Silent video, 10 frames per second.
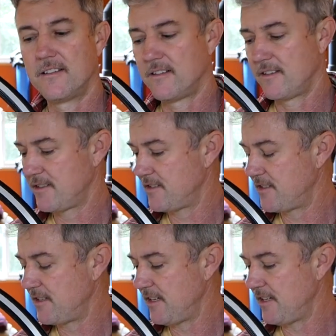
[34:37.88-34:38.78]
This is
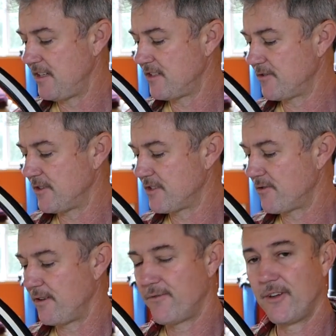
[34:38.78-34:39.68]
the DT Swiss
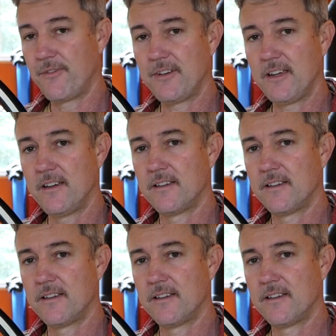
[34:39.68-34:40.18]
350.